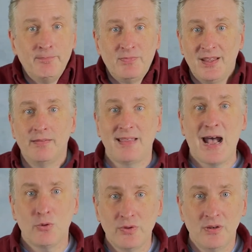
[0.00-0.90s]

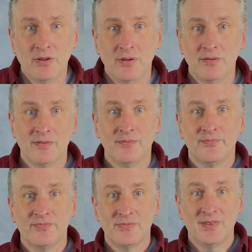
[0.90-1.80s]
10,000?
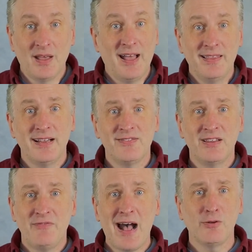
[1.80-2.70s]
I think it's
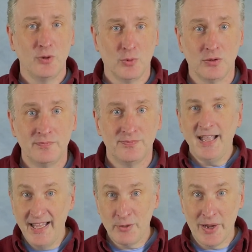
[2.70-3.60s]
invaluable.
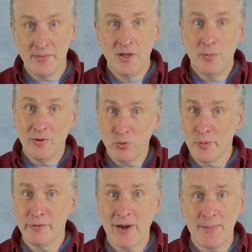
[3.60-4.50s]
Anyway, before
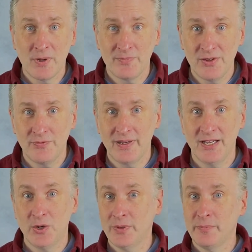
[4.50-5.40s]
we wrap up this
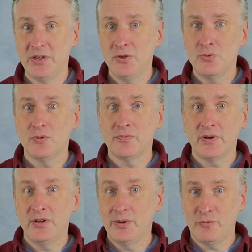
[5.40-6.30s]
video, it'll be useful for
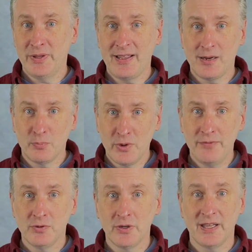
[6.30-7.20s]
you if we take a brief
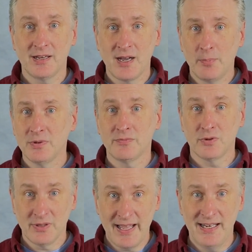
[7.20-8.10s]
look at a couple of
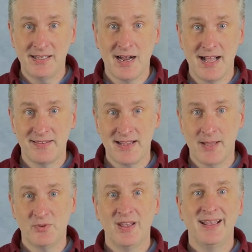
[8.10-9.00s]
related
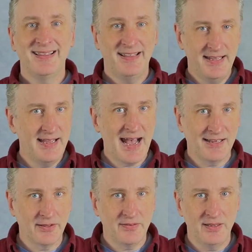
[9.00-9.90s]
concepts,
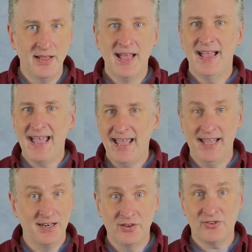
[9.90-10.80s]
keyality
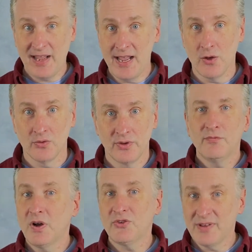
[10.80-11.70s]
and scales.
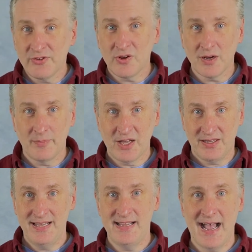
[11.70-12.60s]
First, let's talk about
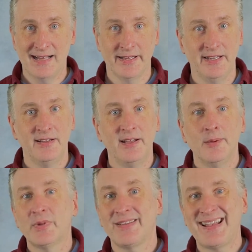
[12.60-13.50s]
keyality,
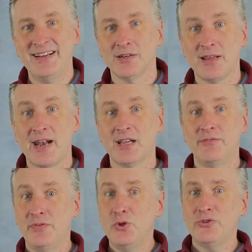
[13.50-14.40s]
because I hear a lot of
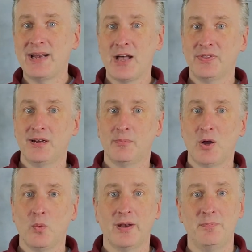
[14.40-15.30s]
confusion out there about
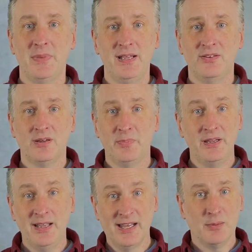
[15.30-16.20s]
what it means to
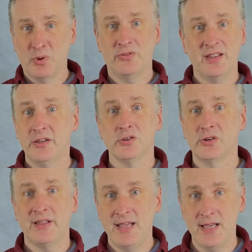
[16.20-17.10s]
be in a particular
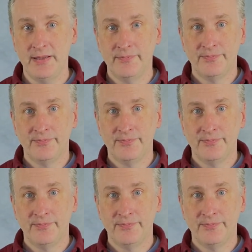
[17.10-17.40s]
key.